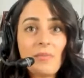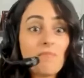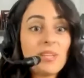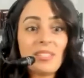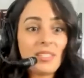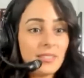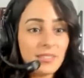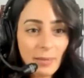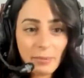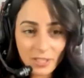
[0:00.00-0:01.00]

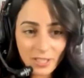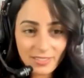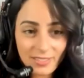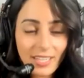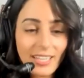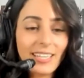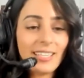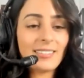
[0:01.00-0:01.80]
misconceptions mm-hmm.